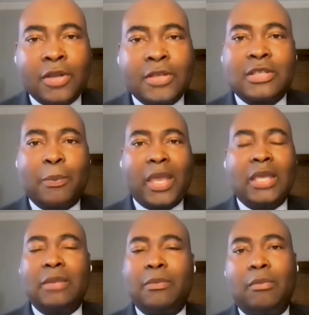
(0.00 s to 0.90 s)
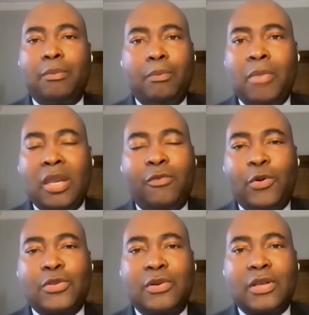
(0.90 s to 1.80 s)
the pain that many folks
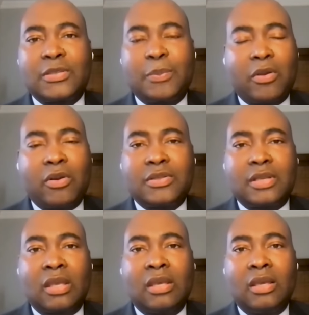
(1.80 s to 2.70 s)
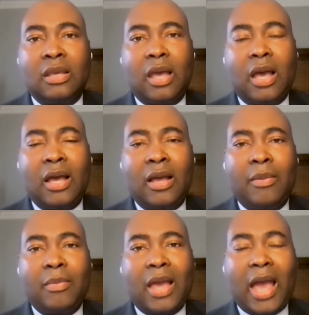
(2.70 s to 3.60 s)
are experiencing. Um,
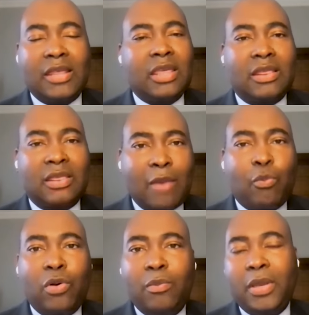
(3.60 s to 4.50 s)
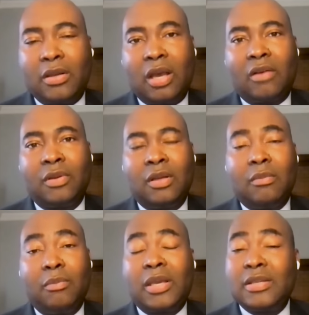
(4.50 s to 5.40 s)
I think that will be enough
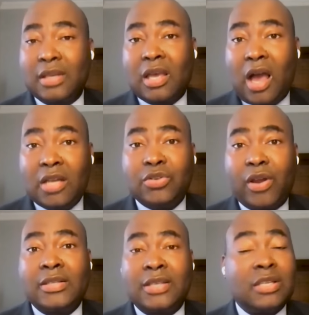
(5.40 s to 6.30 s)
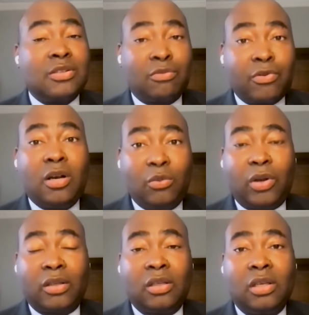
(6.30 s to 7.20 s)
because the contrast is a real one
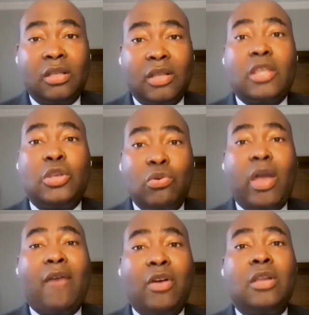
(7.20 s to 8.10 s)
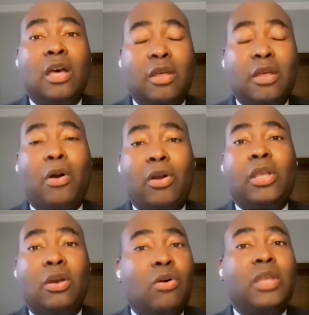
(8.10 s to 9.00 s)
that you have another
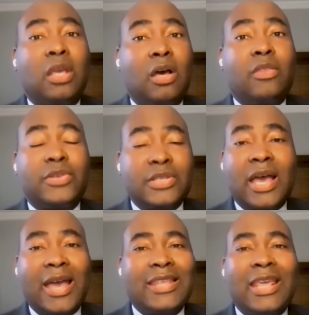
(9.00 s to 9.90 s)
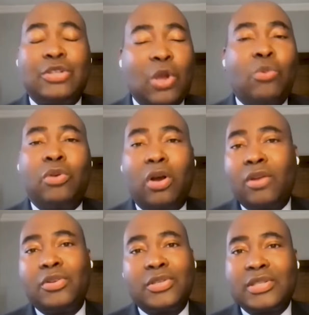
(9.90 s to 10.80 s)
party on the other side that don't
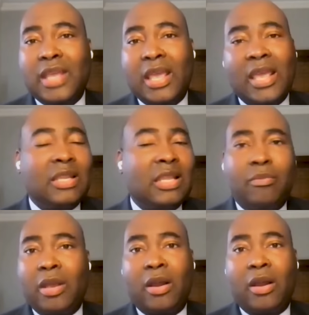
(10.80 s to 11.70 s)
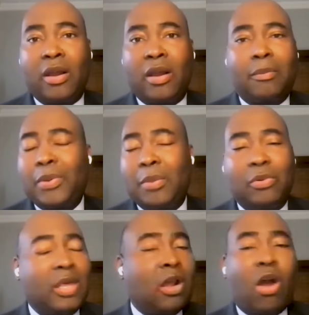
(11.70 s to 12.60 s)
understand the American people,
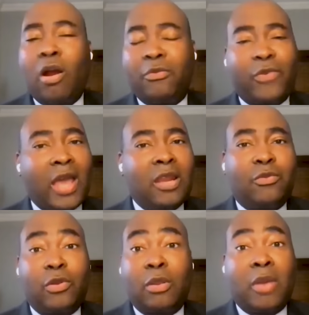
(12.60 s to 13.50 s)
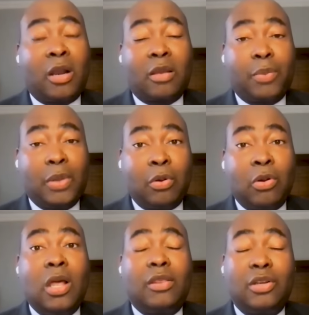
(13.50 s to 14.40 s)
that aren't fighting for the American people.
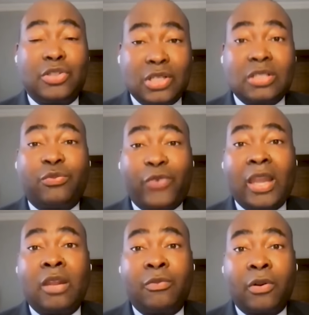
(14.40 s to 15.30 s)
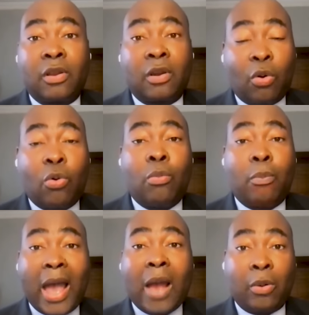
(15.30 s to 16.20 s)
They're just fighting for their own
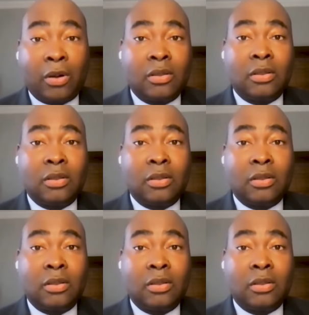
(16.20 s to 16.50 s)
power.